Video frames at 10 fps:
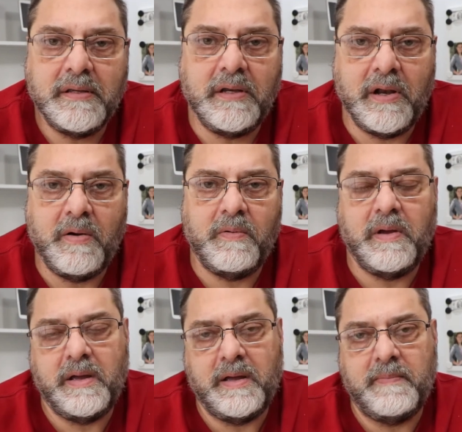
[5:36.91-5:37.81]
You
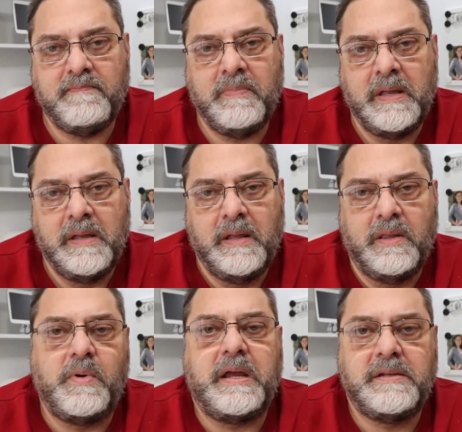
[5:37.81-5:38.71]
know,
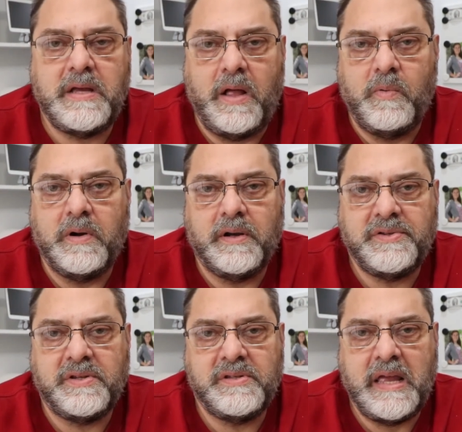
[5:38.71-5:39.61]
the way Intel
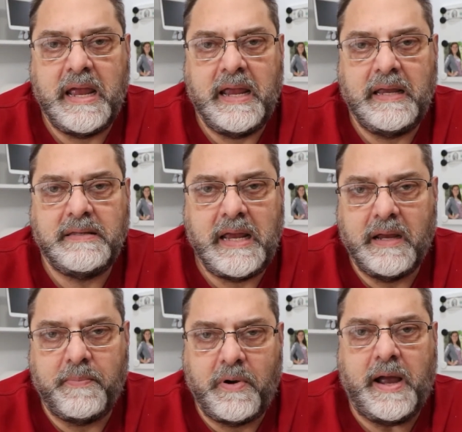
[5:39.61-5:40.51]
works is they
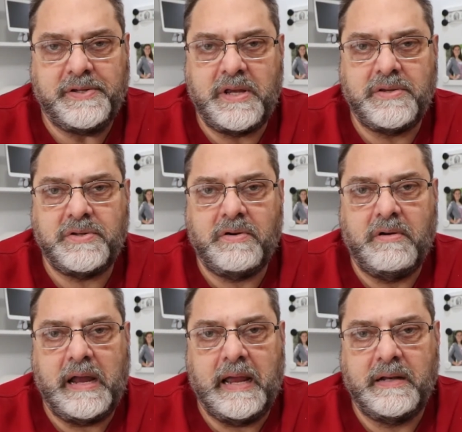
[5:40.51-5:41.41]
take a
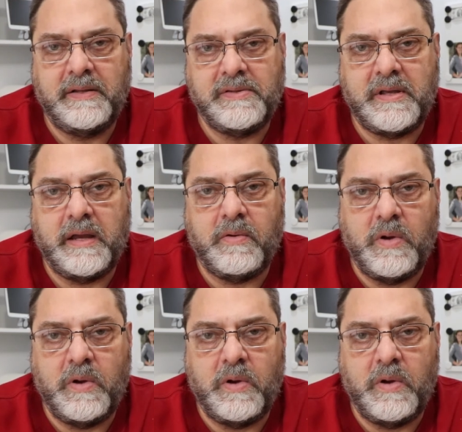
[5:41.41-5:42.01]
processor and it's like,